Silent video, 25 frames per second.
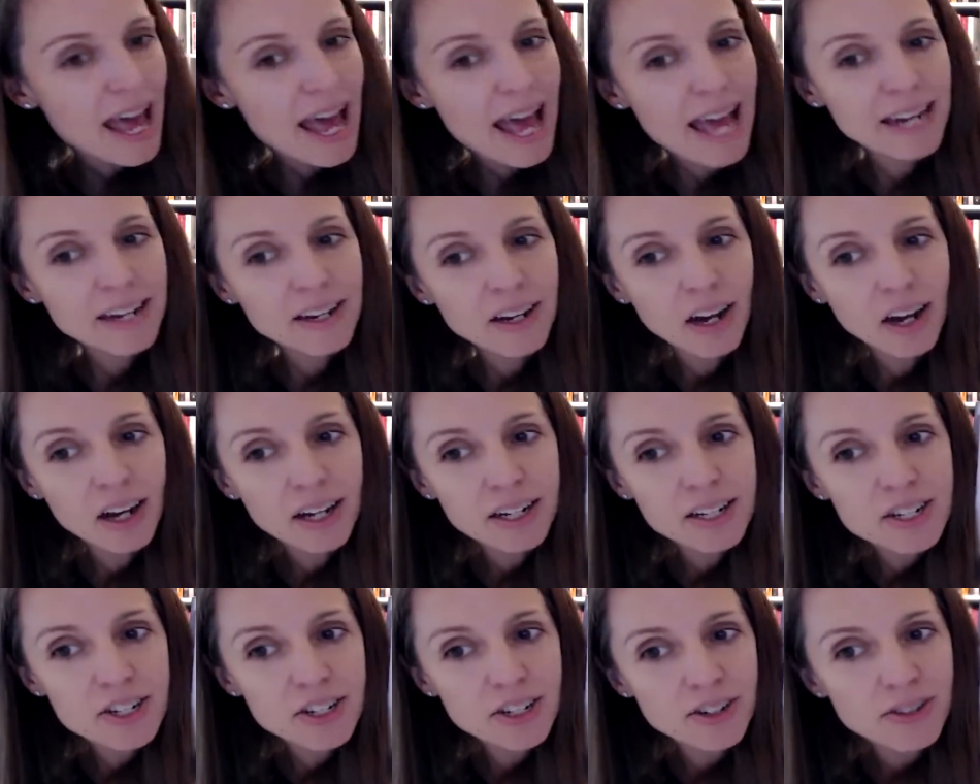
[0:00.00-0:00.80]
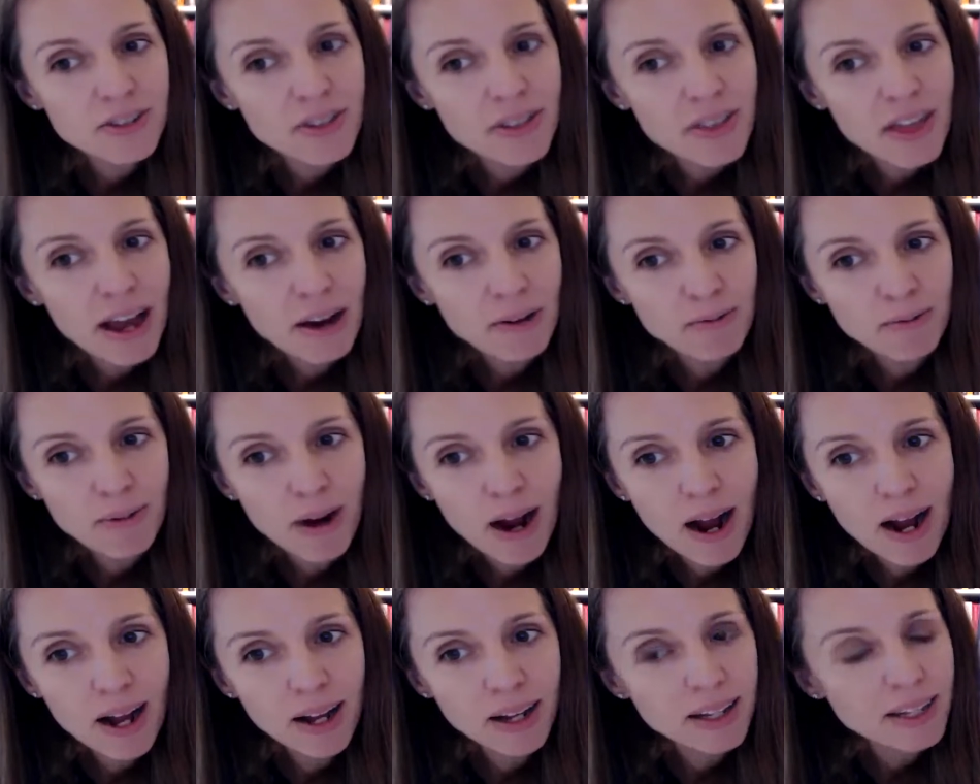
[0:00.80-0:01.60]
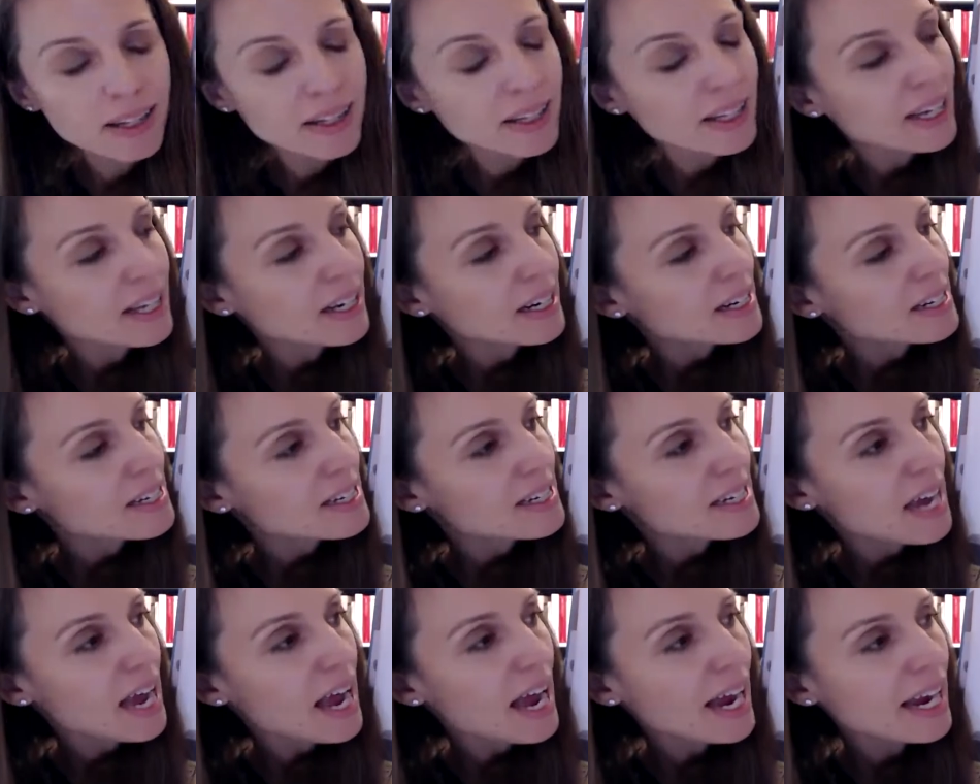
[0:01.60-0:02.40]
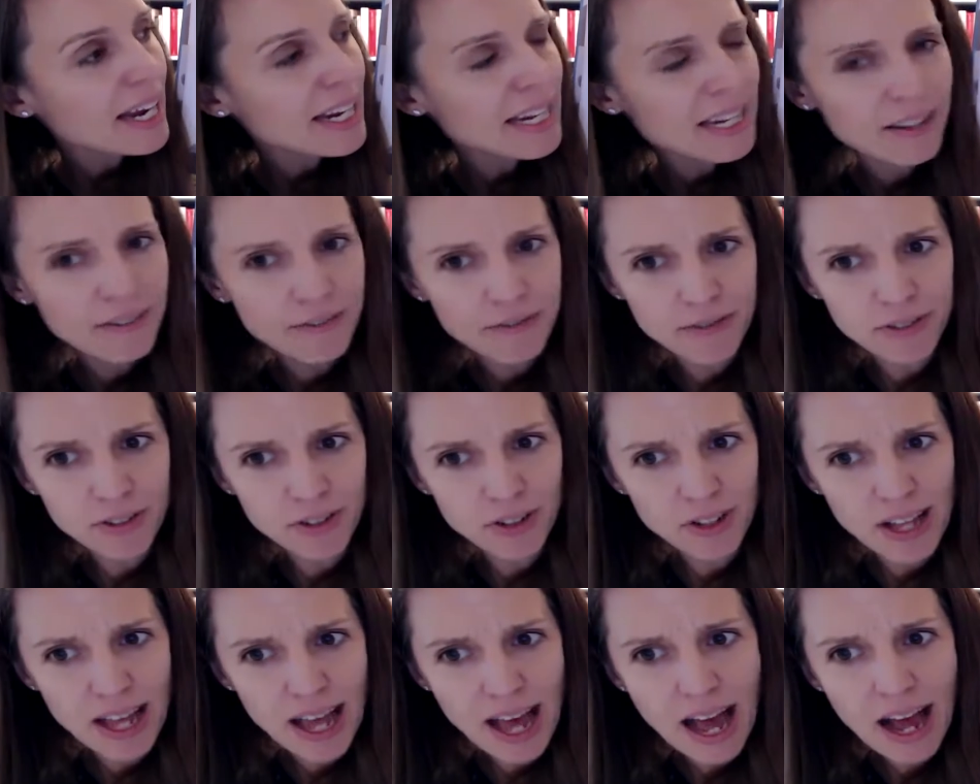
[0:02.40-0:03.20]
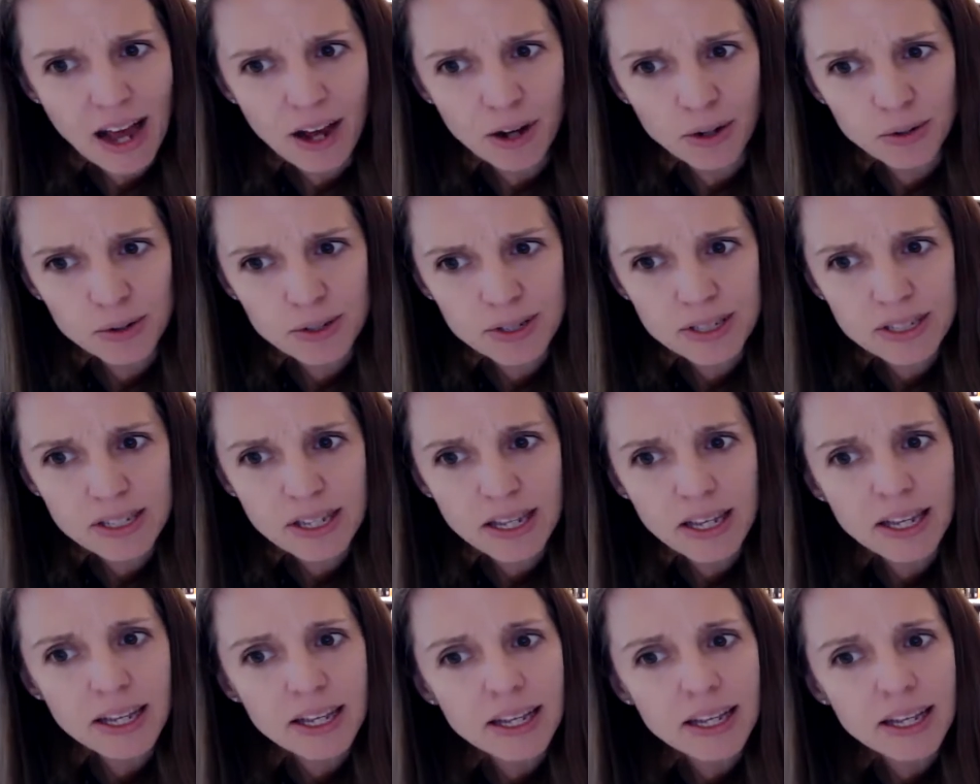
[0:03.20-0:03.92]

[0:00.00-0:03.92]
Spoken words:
And under that rock, in a tiny full house,